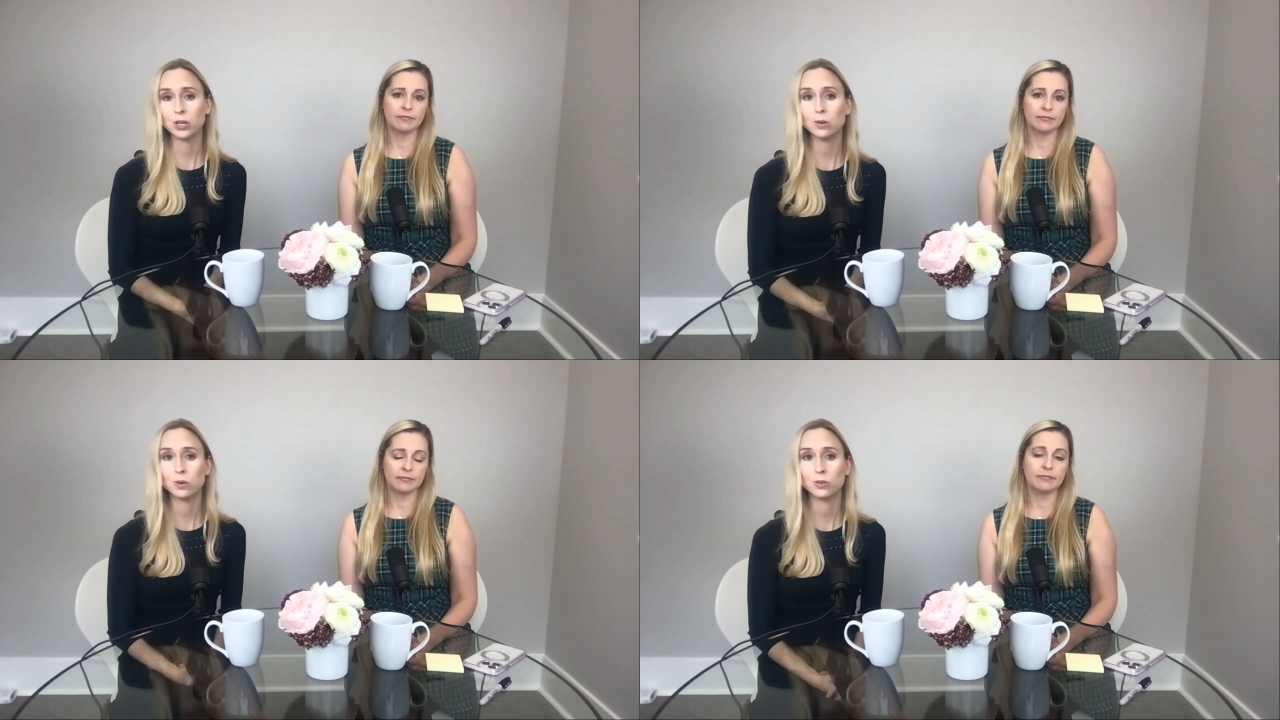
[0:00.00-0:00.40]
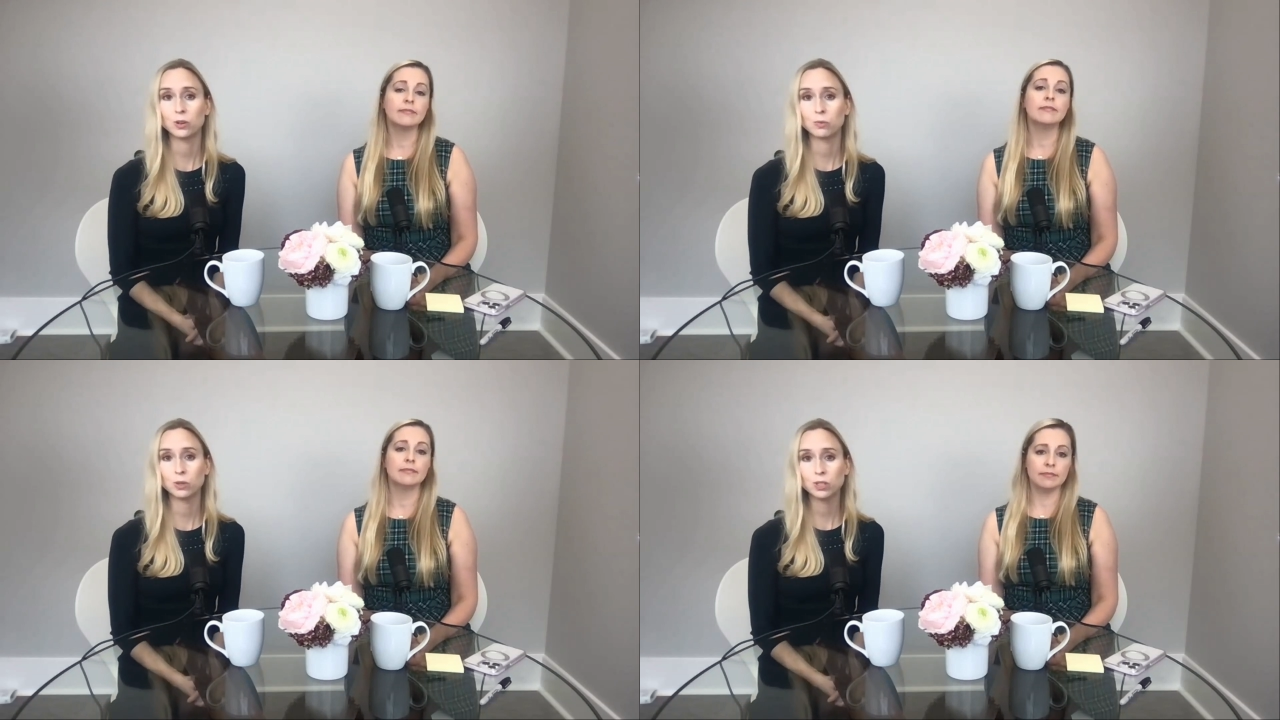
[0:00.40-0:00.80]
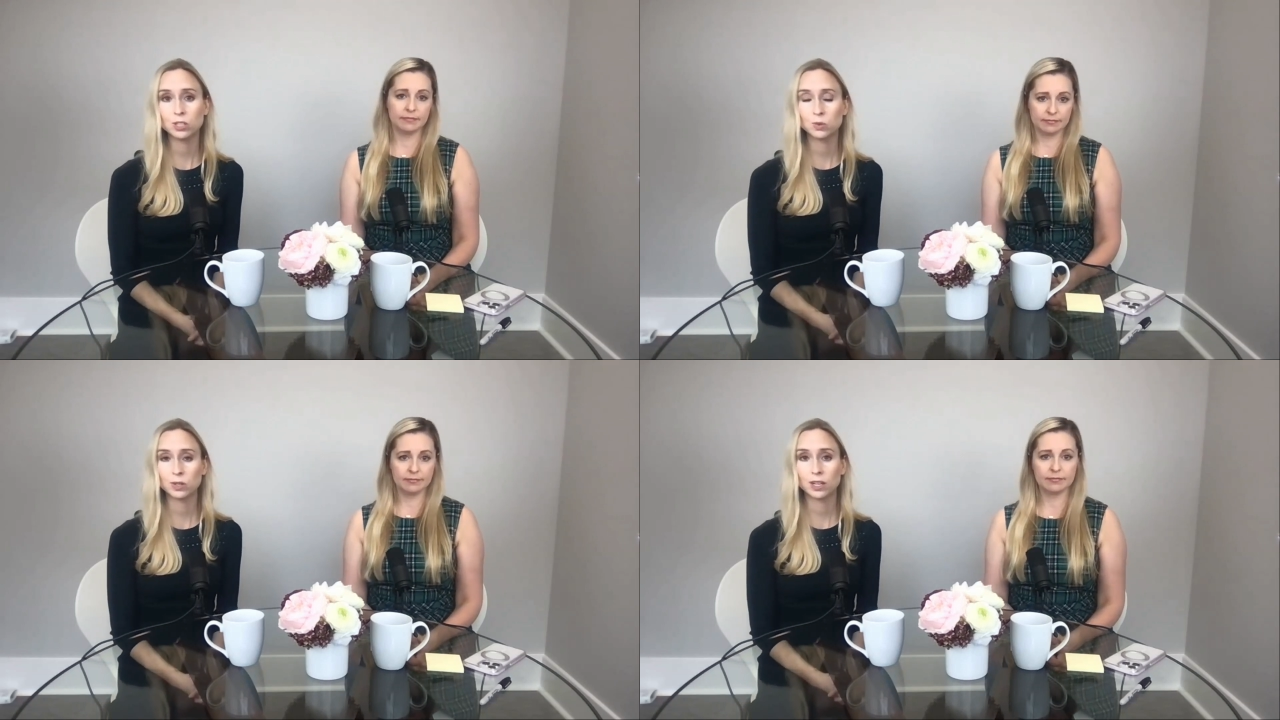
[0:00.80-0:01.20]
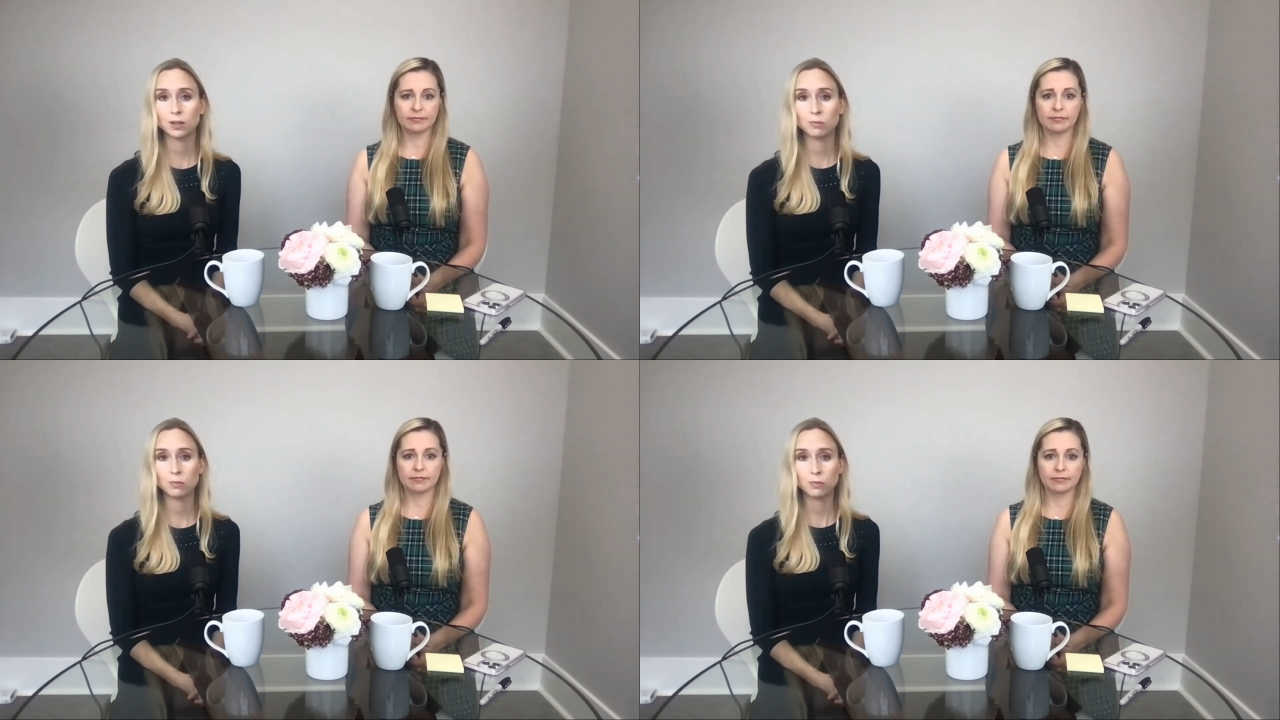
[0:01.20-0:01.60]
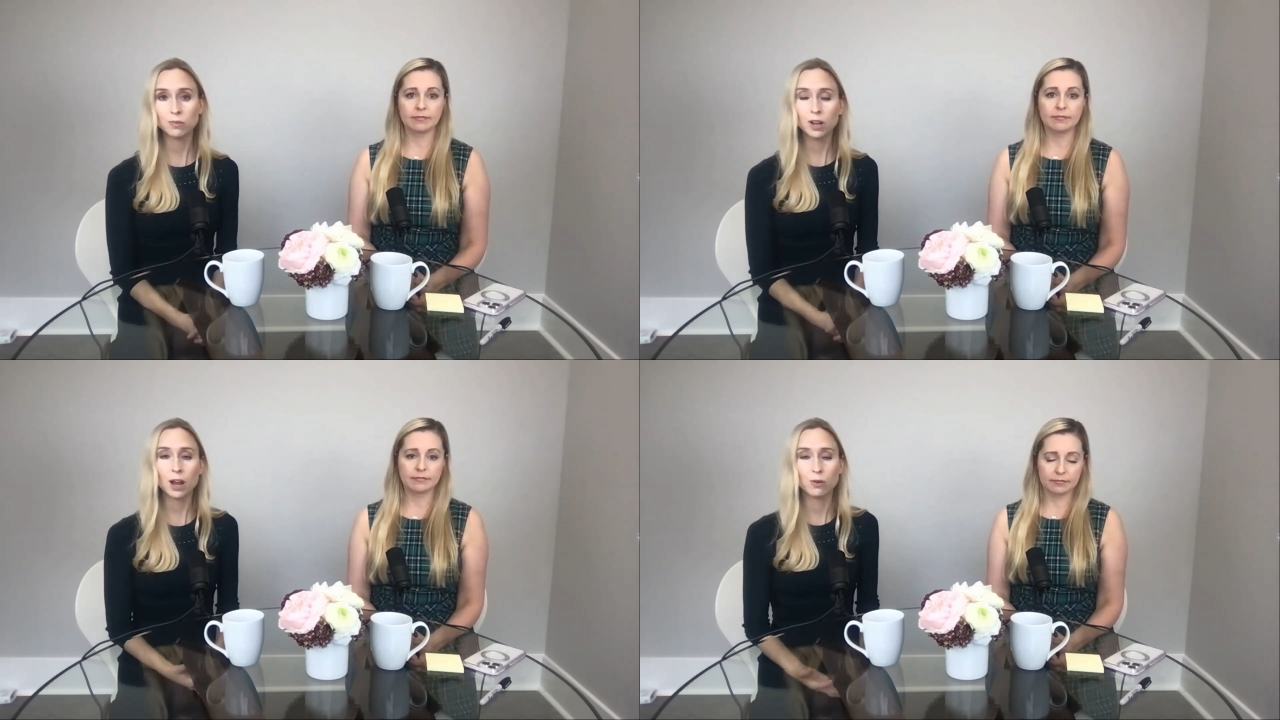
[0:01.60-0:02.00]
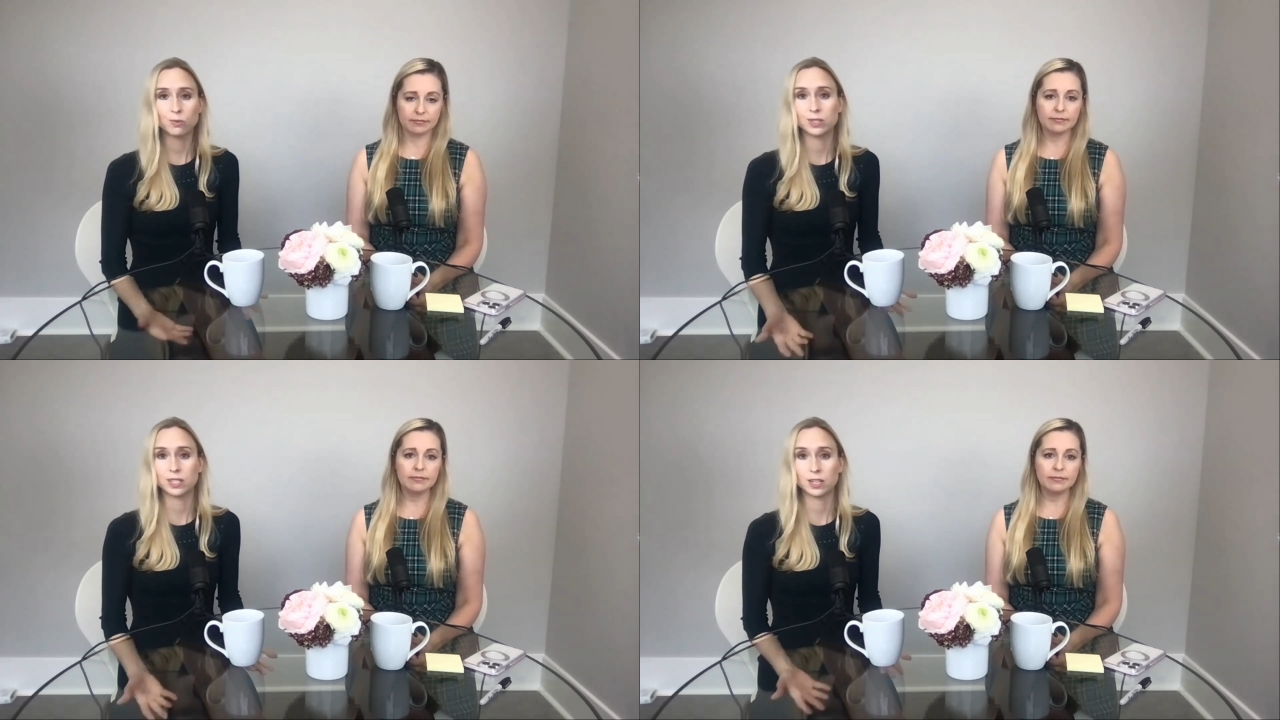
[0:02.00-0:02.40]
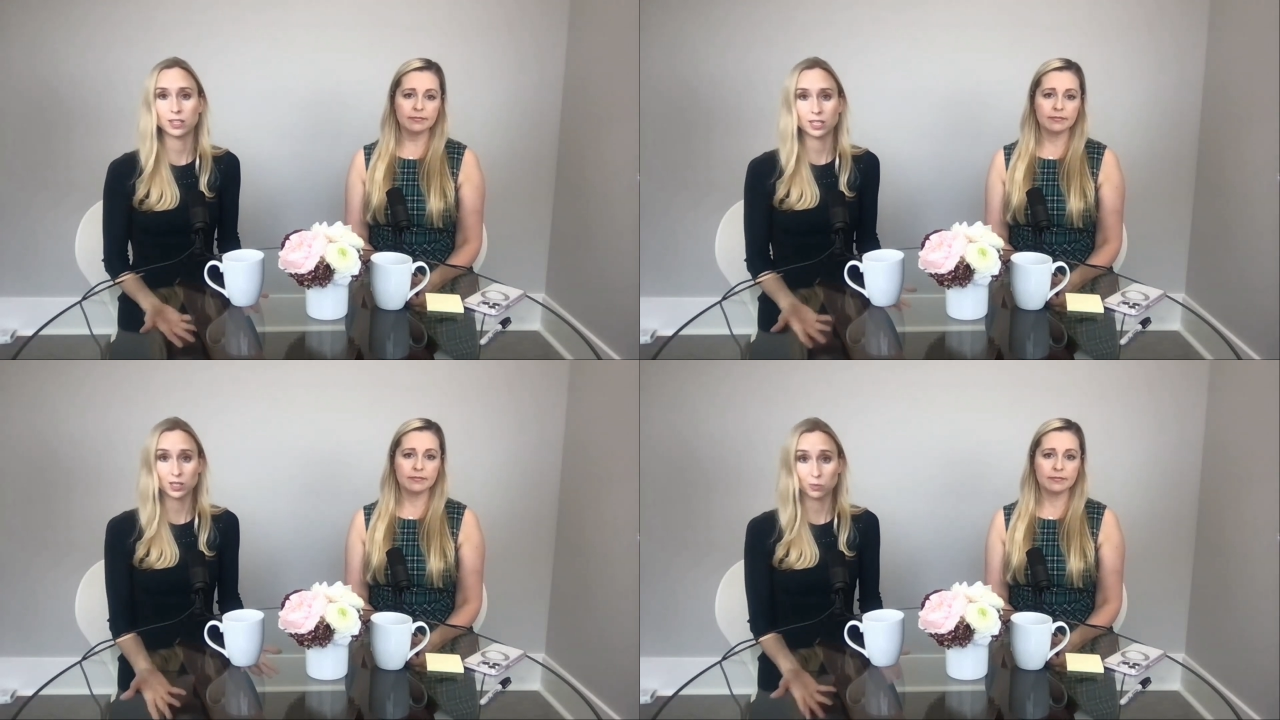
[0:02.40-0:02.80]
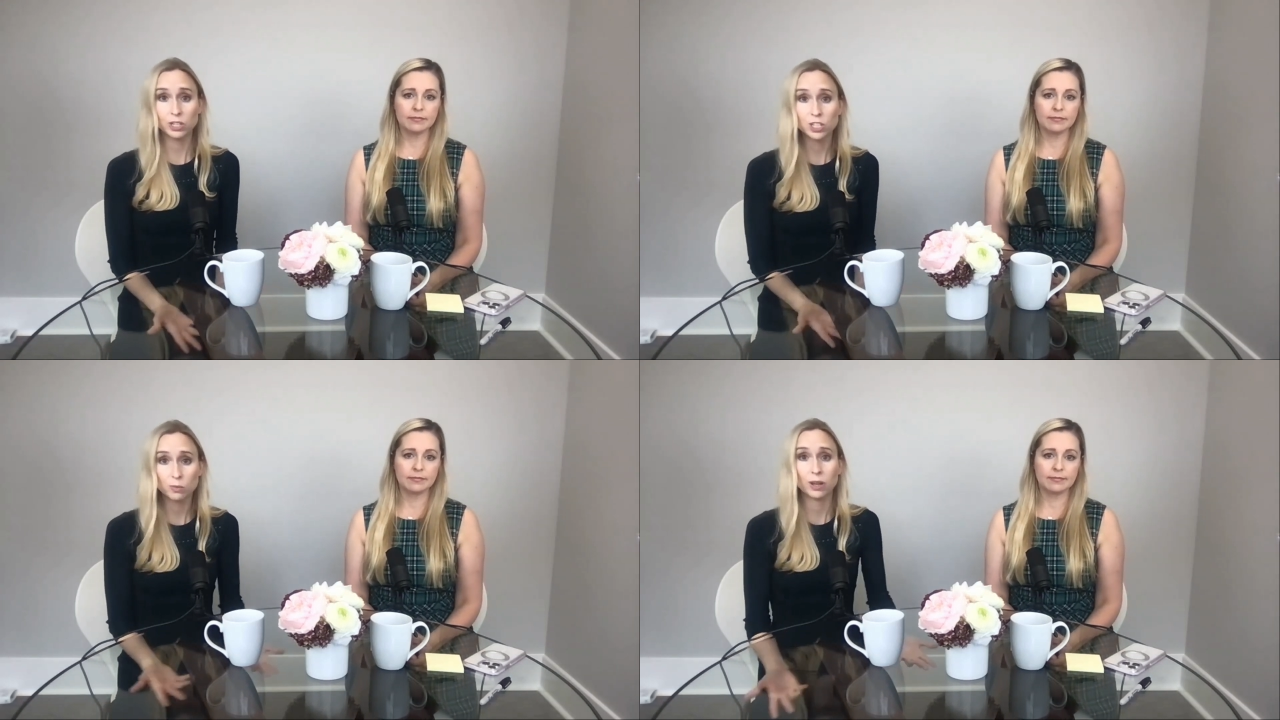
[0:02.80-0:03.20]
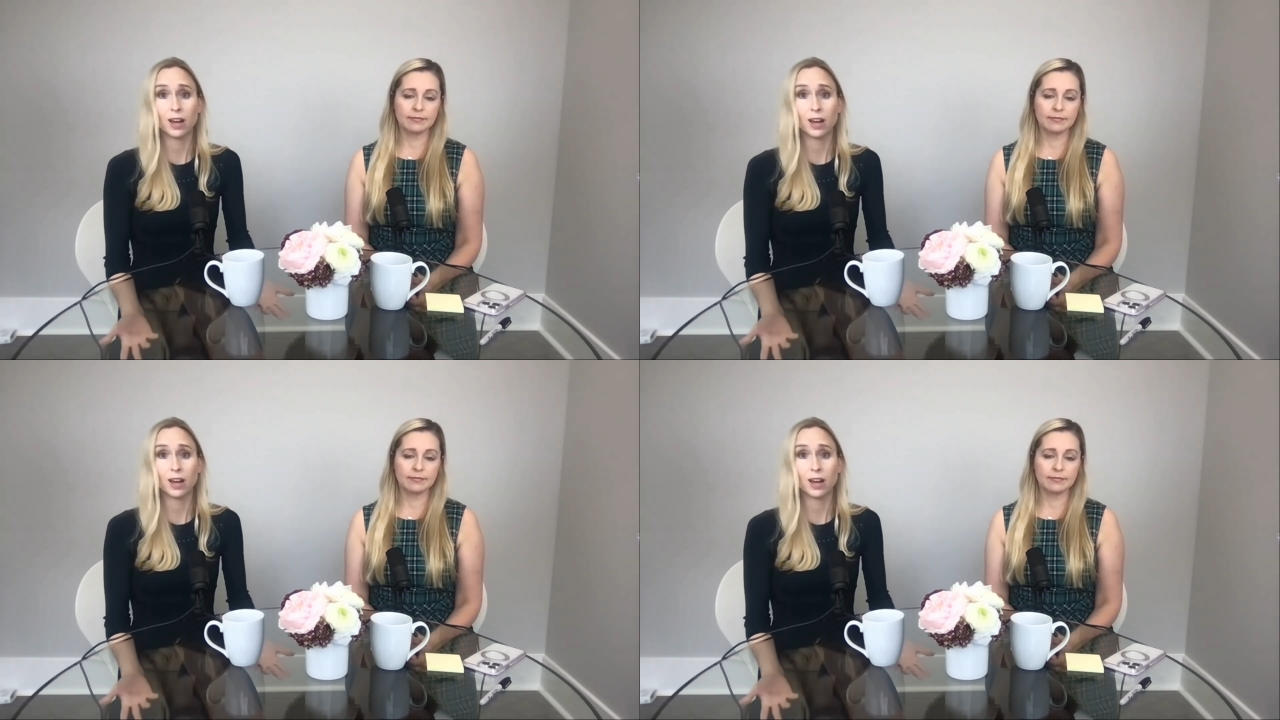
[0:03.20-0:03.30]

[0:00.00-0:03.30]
Speaker 1: alone. They're mm-hmm. really doing it no, I don't want to say out of desperation,